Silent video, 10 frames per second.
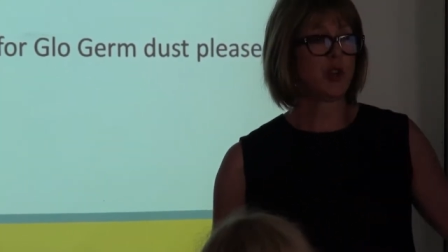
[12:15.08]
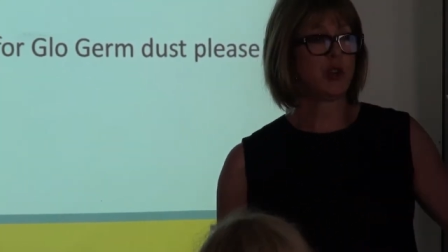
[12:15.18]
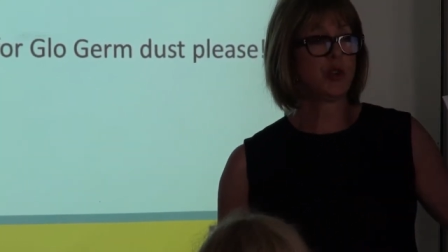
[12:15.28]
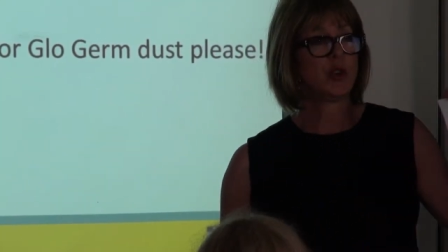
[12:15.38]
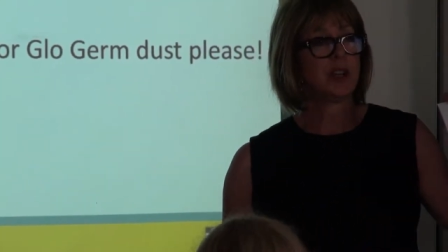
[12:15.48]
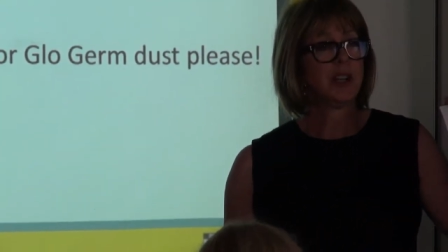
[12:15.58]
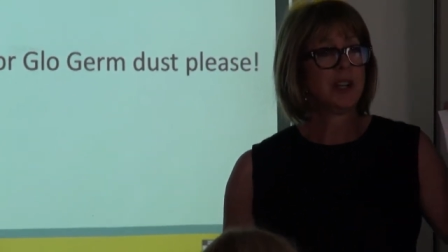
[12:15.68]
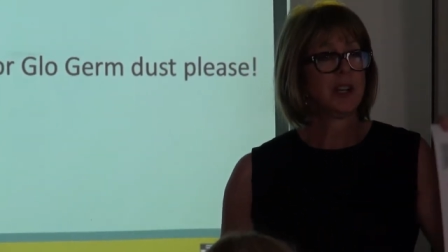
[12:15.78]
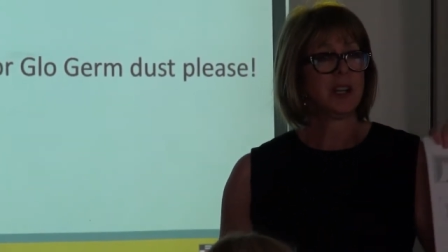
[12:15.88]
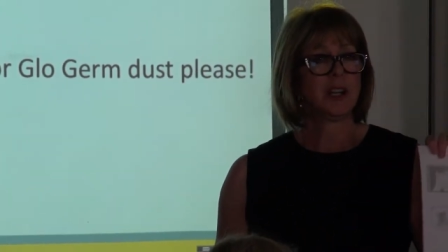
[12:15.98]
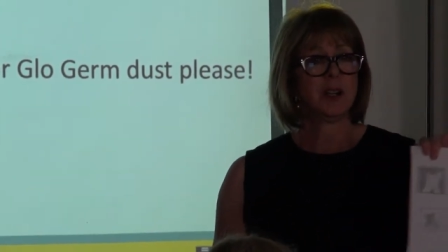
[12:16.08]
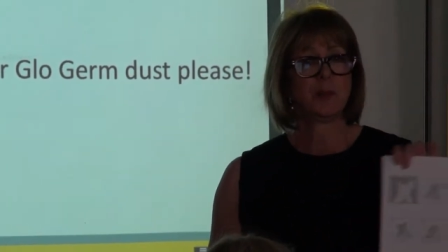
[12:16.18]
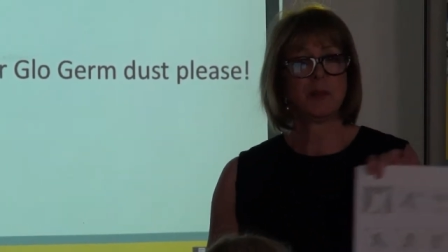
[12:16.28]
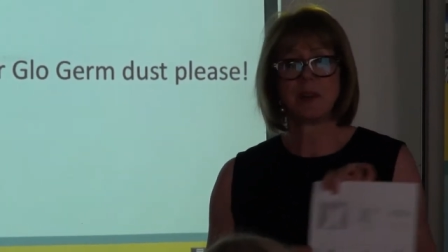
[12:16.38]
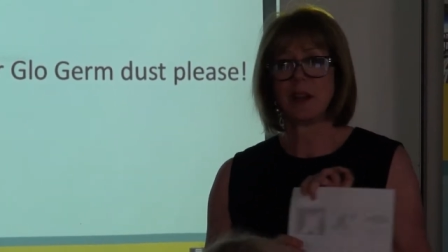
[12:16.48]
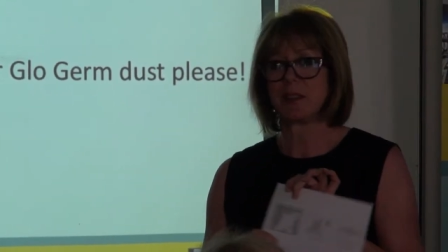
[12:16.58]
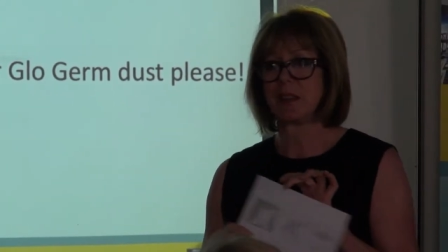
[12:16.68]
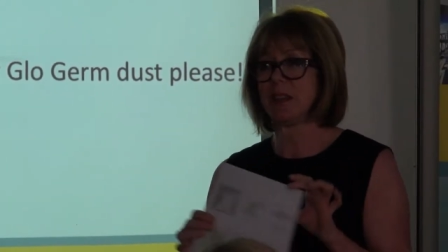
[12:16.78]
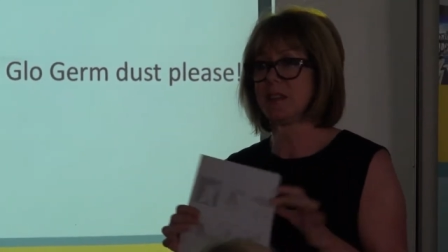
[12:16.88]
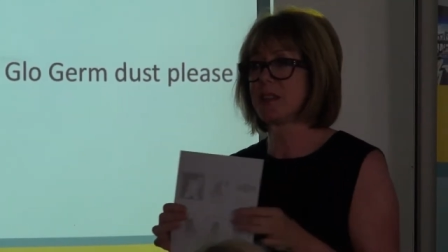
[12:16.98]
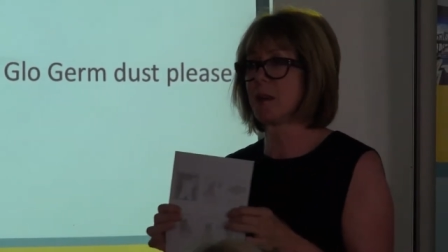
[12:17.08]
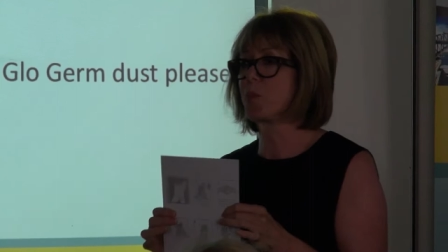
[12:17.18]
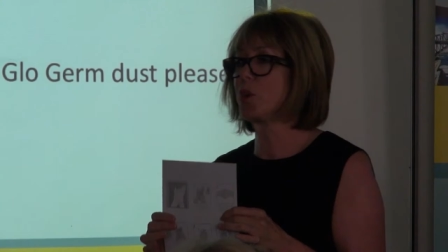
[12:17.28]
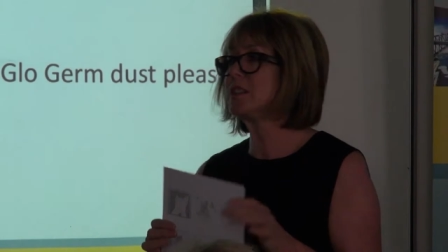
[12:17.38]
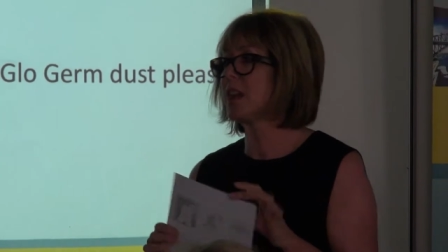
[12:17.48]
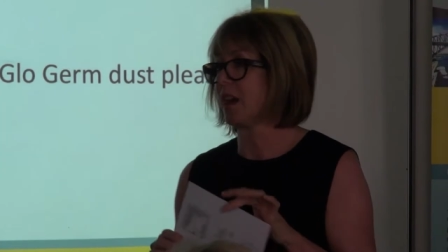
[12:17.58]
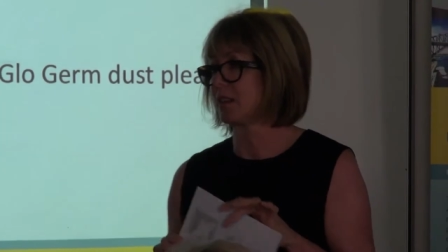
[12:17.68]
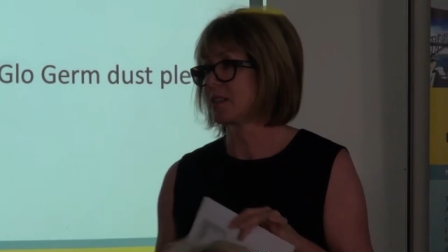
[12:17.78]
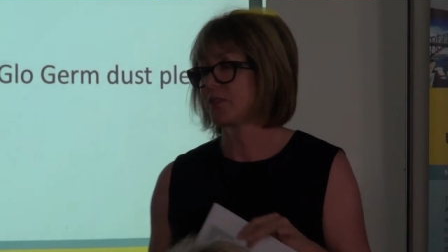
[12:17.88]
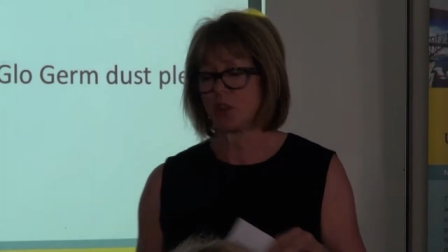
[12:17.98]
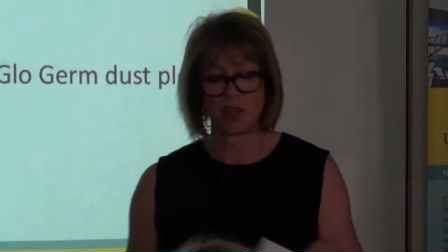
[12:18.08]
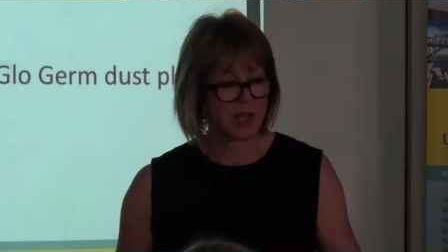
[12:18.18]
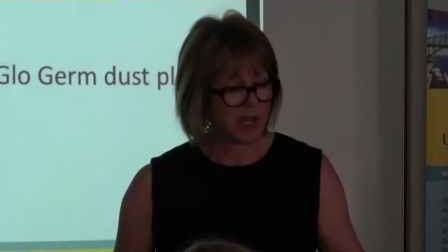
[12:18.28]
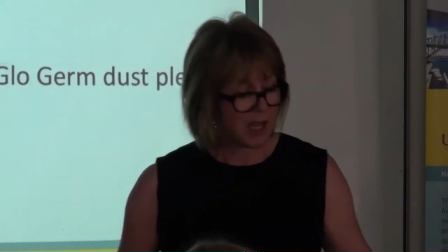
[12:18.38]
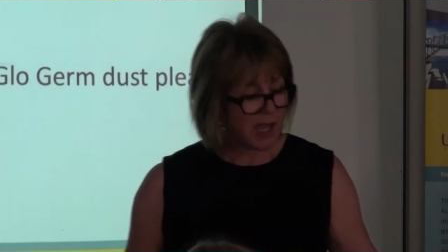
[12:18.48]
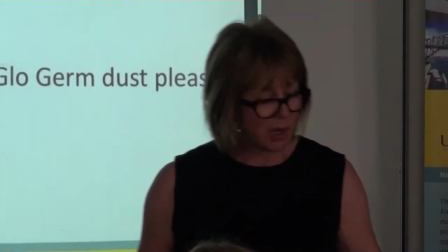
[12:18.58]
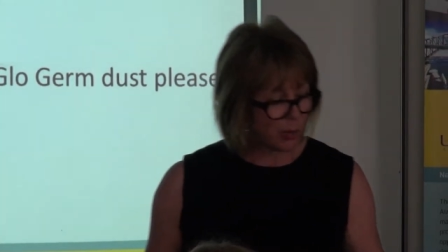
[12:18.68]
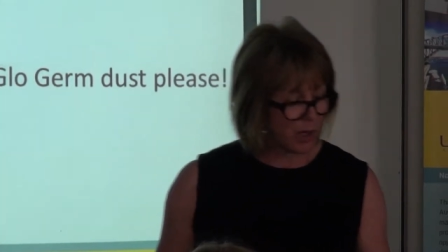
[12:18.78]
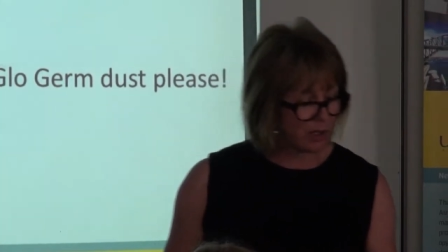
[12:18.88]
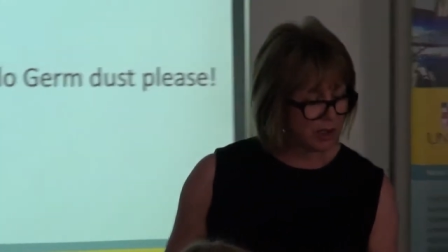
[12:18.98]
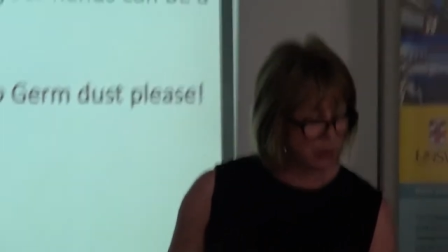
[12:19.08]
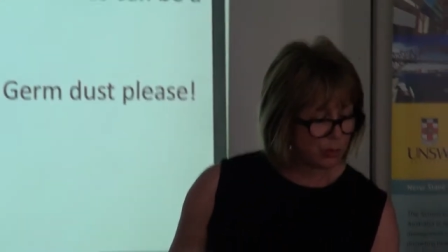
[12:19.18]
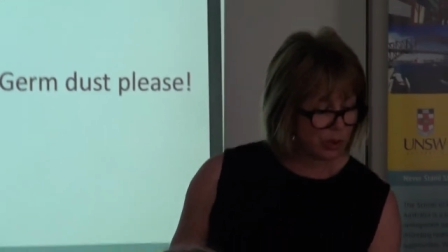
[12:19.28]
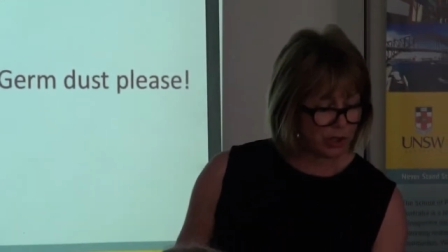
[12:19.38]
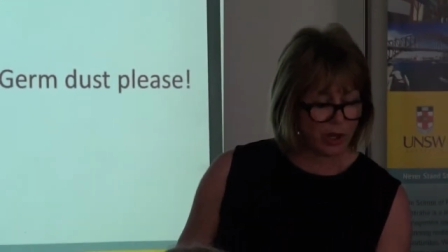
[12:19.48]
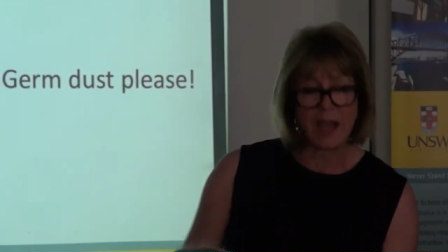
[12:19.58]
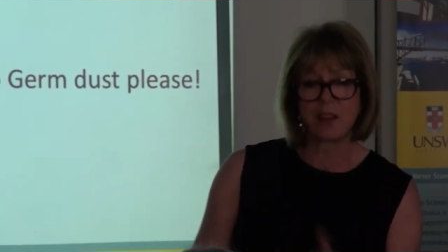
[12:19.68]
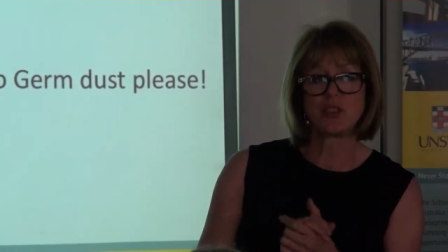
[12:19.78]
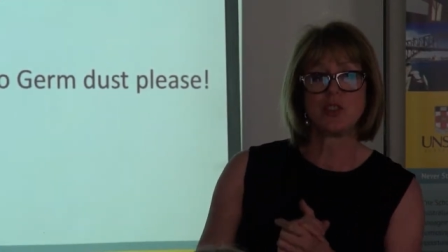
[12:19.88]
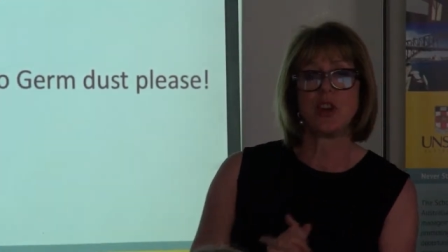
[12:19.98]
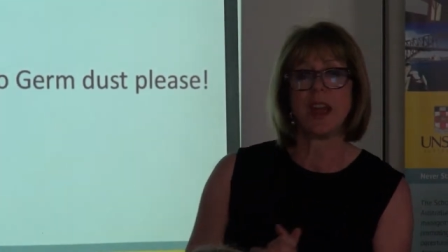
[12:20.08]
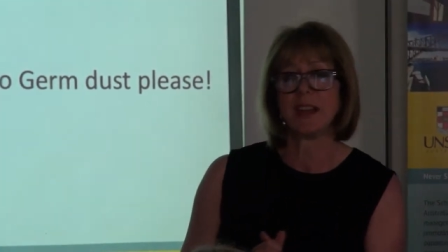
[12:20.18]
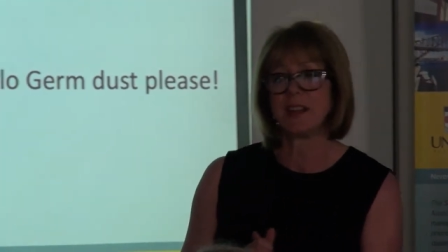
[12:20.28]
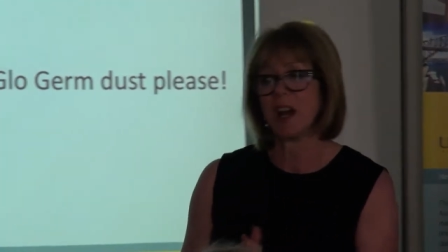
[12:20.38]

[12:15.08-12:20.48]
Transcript: you um, these uh, printouts for how well you were, you know, how to do your hand